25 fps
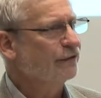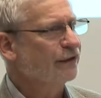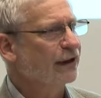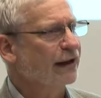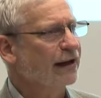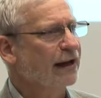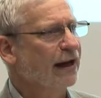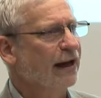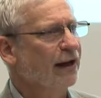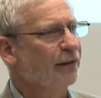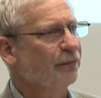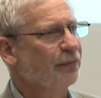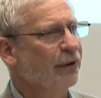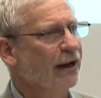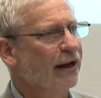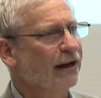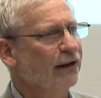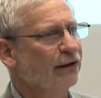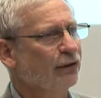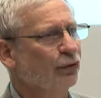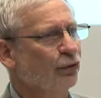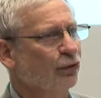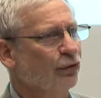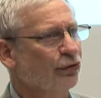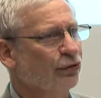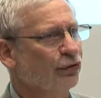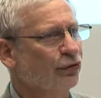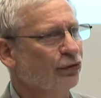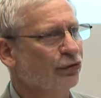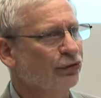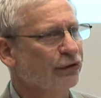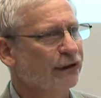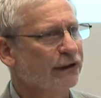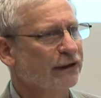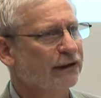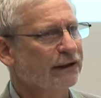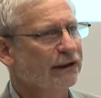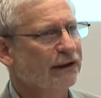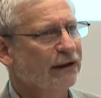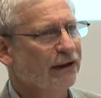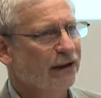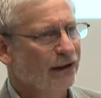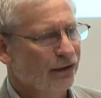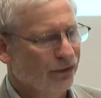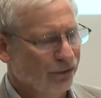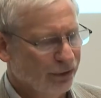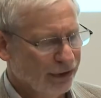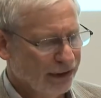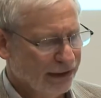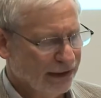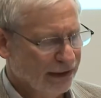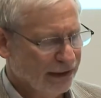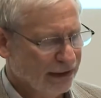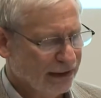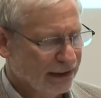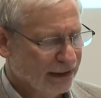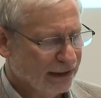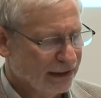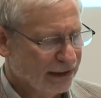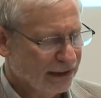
the campaign, law and order really